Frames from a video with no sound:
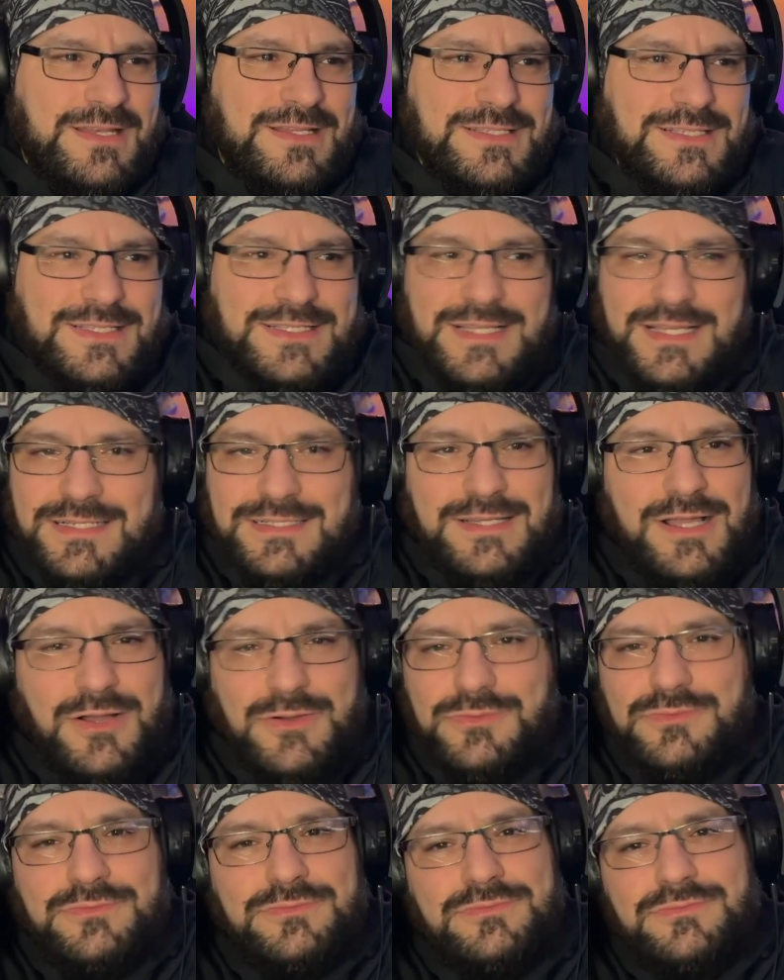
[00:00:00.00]
It's like,
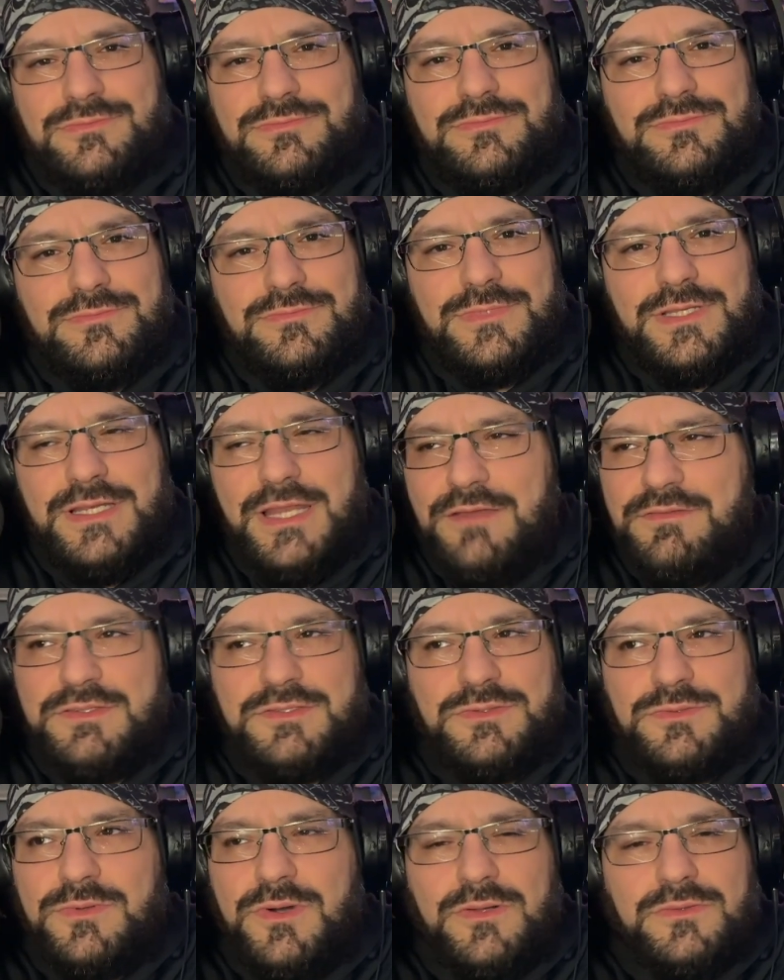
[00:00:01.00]
no, you're never
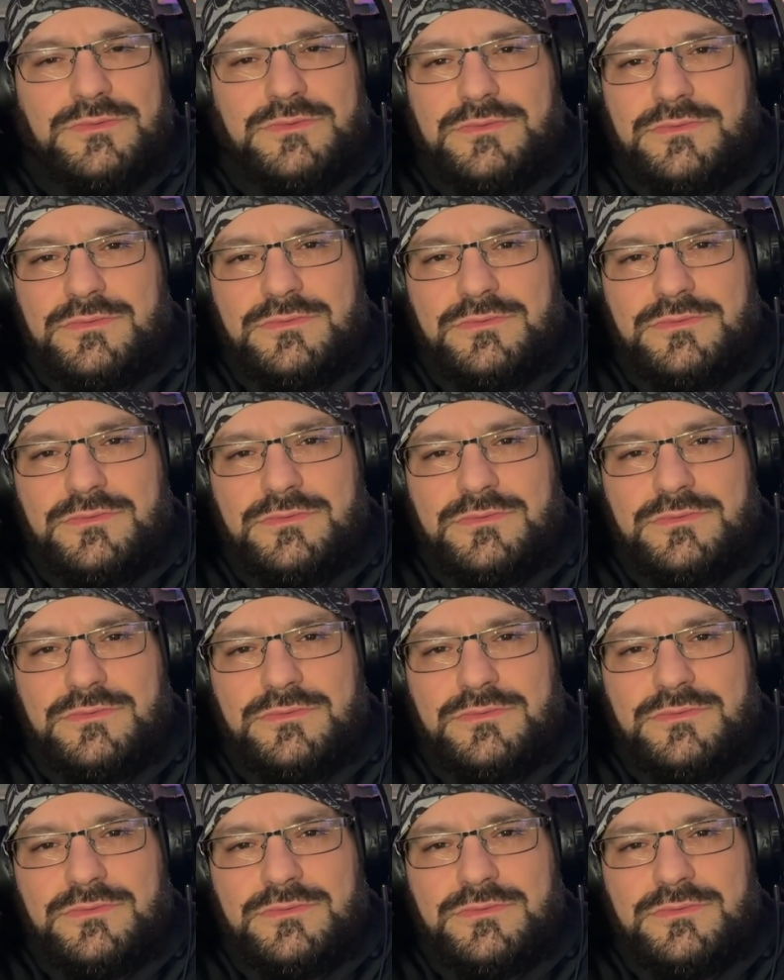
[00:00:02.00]
too old.